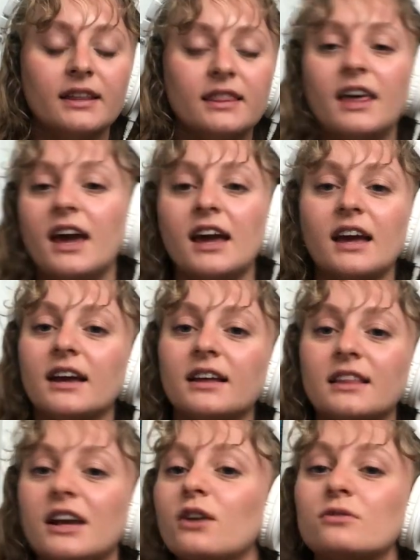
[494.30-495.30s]
they
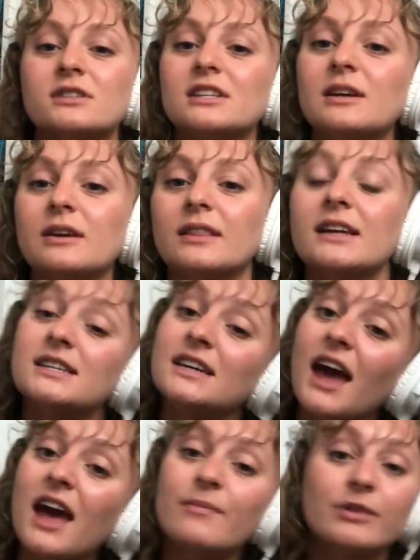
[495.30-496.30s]
see
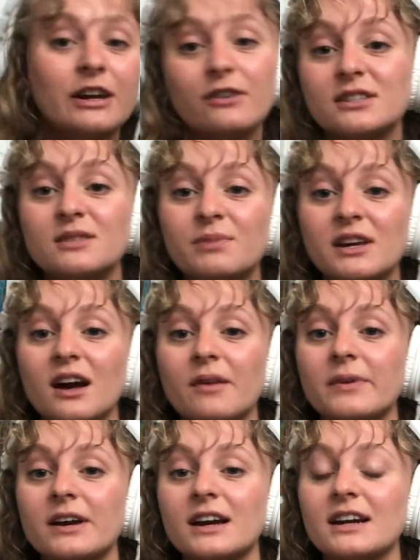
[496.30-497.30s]
A, but they don't see B
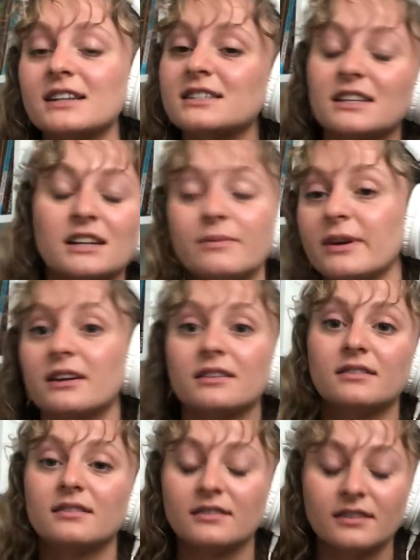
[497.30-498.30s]
coming, and it's a little bit
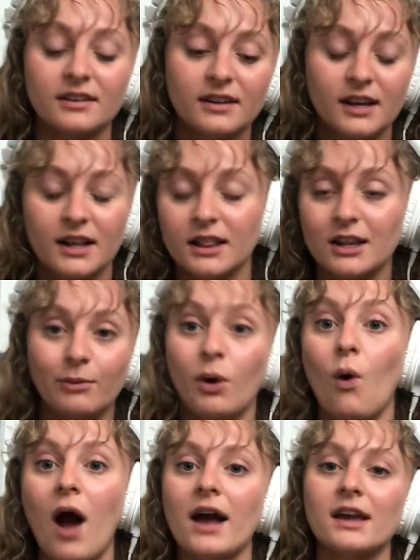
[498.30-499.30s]

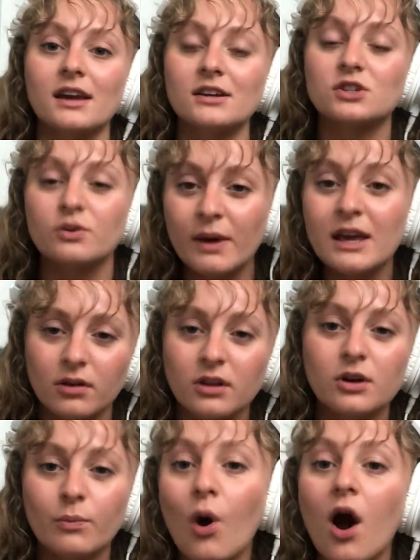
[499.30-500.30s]
wacky. So make it a
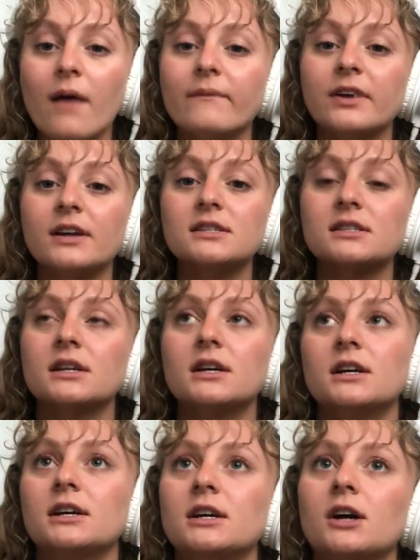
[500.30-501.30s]
little more obvious.
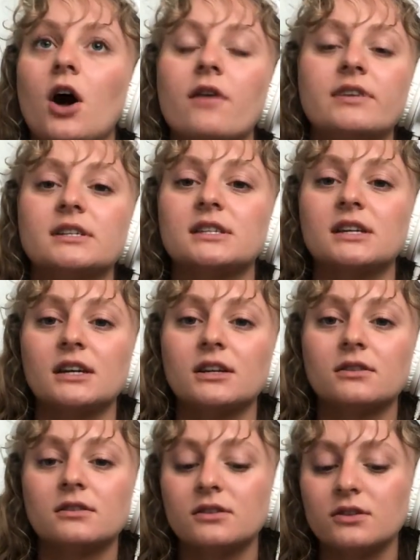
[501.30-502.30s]
Obviously,
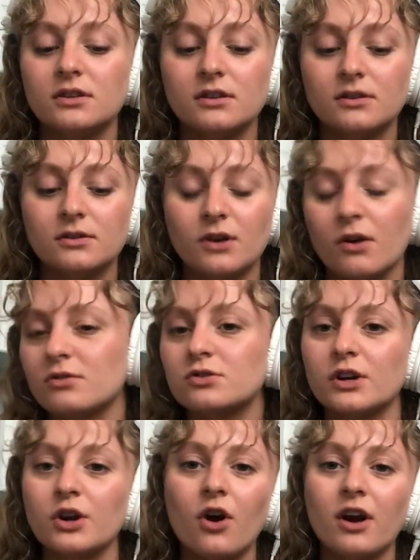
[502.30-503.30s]
don't
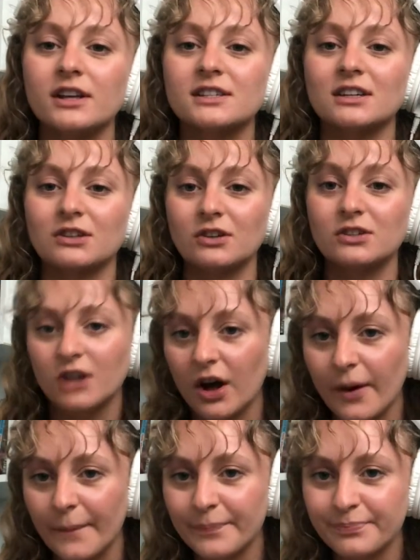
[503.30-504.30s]
treat your audience like they're
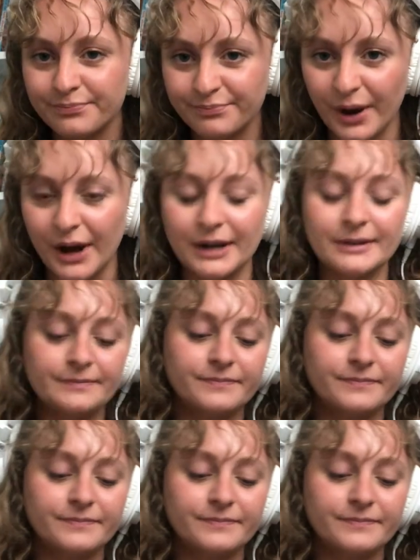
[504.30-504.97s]
dumb, but